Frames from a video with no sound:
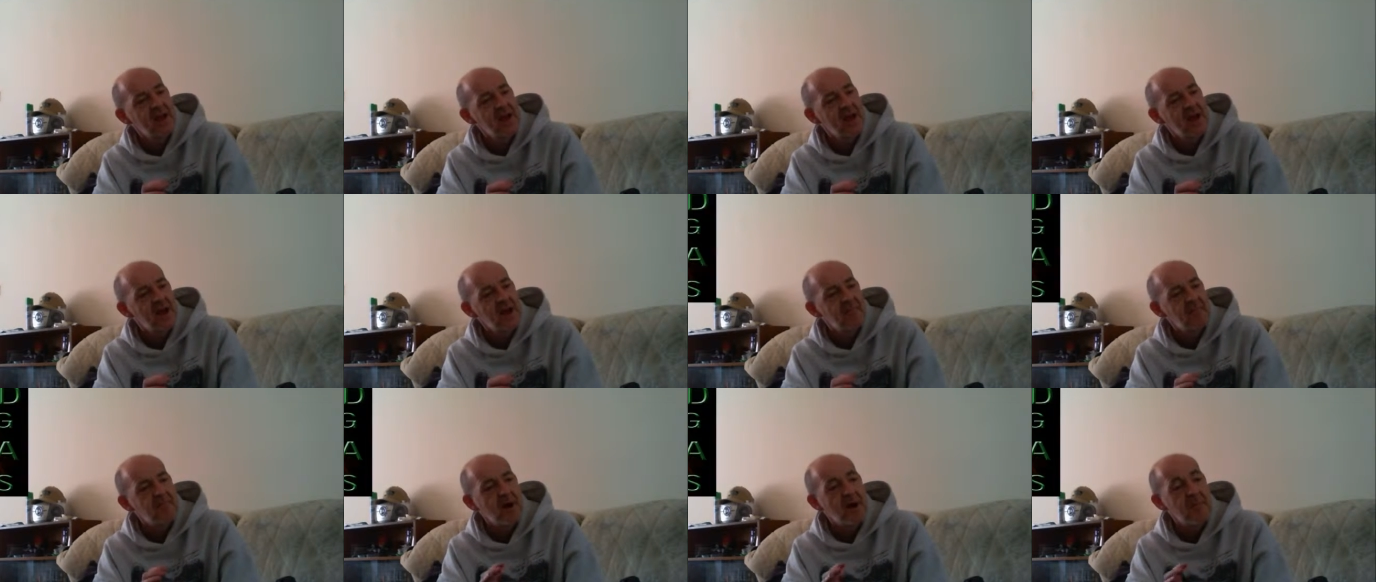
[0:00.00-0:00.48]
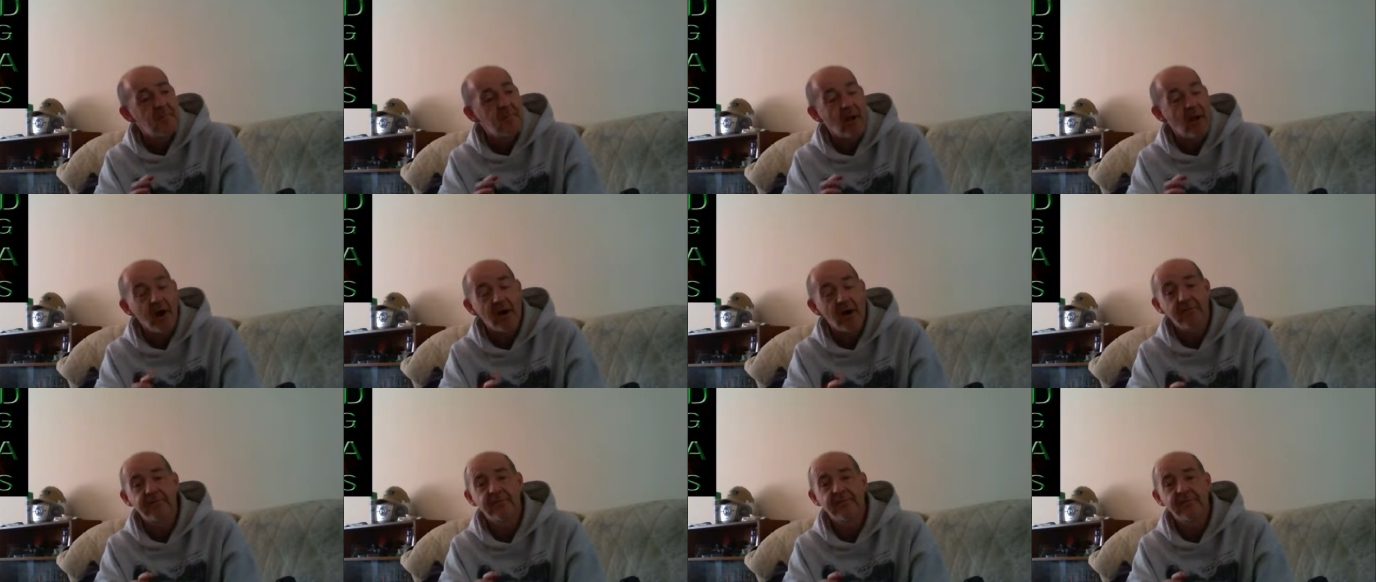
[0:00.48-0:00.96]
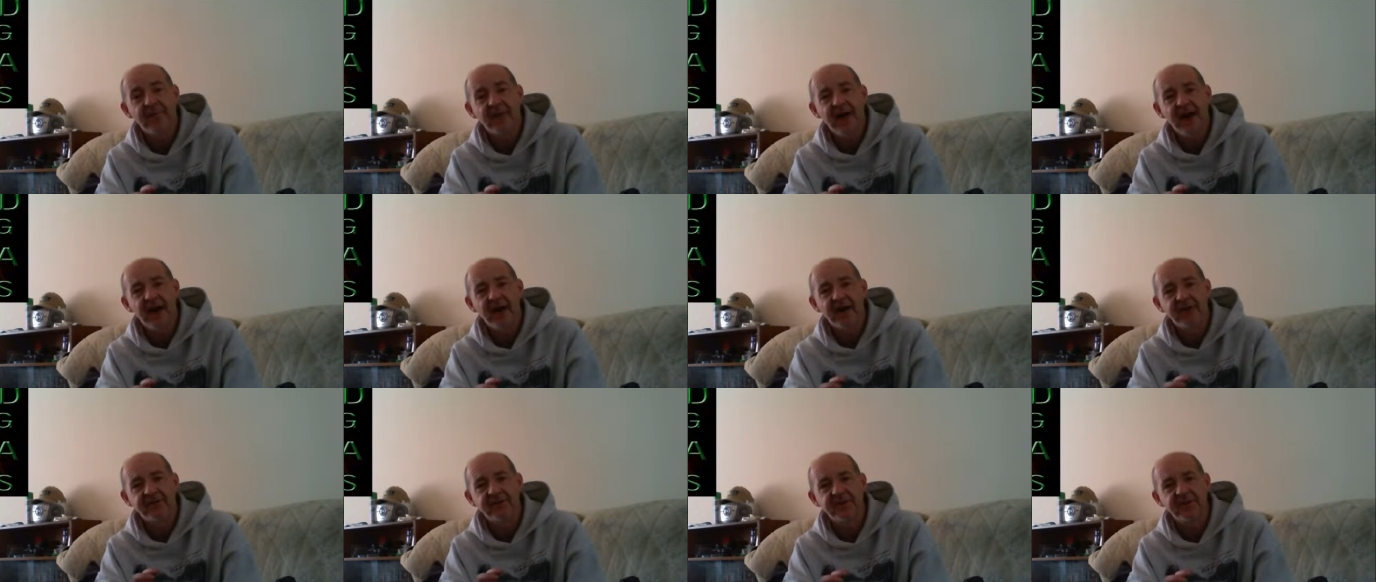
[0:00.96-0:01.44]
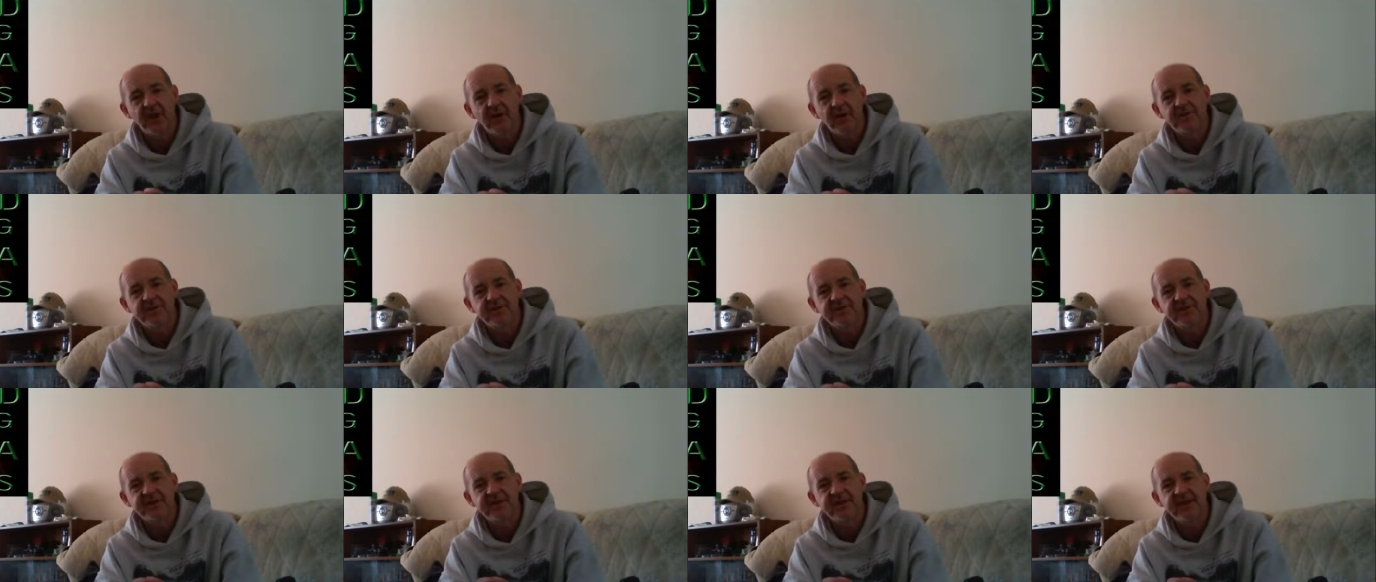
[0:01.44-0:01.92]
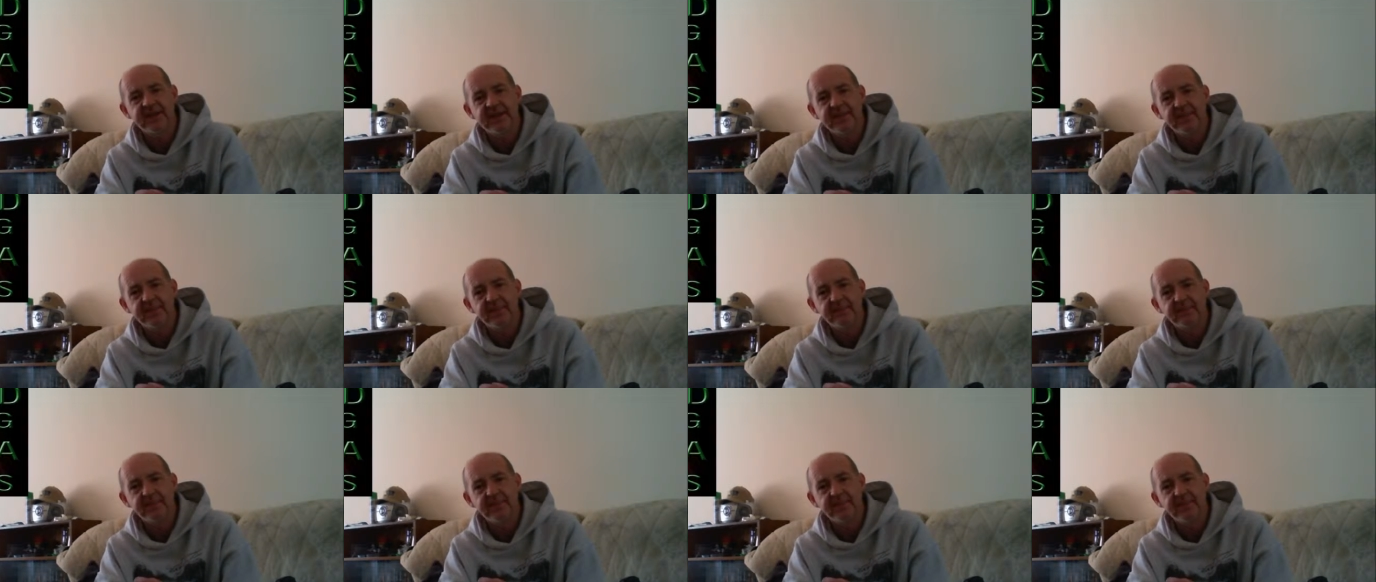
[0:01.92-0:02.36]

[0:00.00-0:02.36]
But apart from that, I don't see me